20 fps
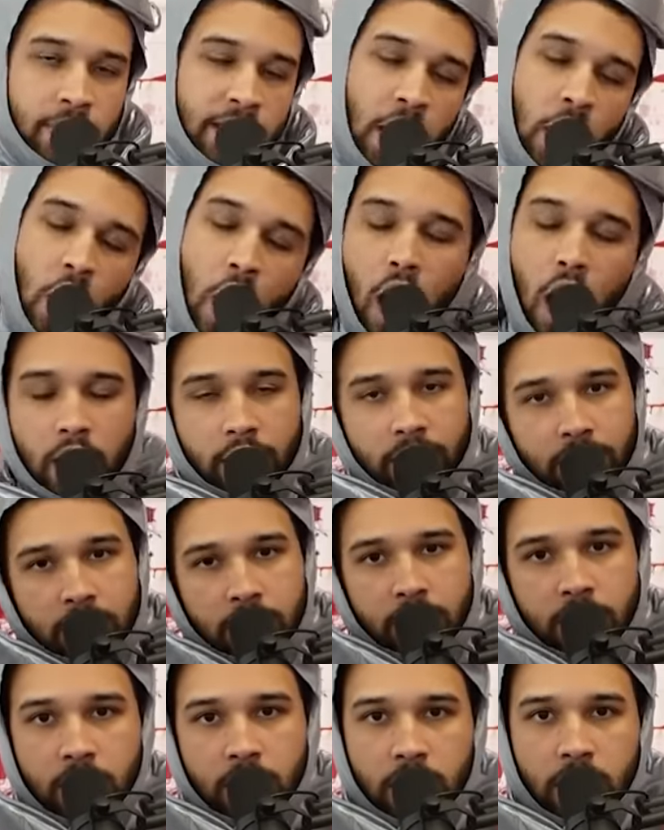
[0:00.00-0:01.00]
Now on
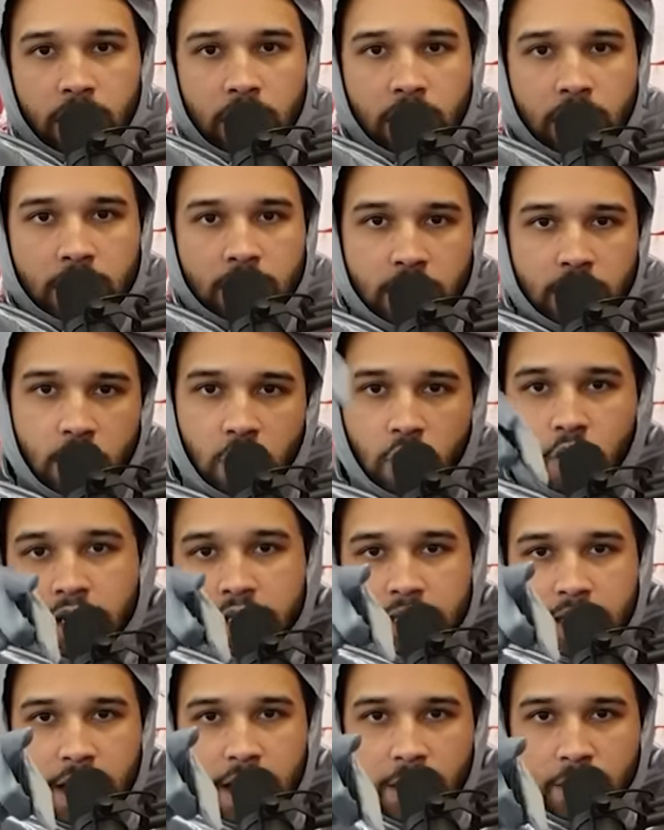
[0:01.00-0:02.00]
to the
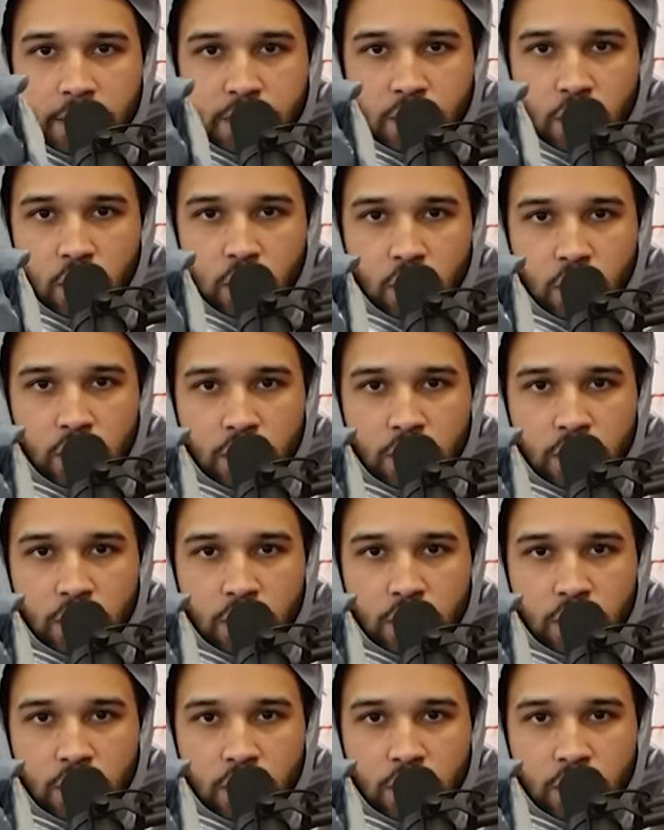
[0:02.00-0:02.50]
rest of the episode.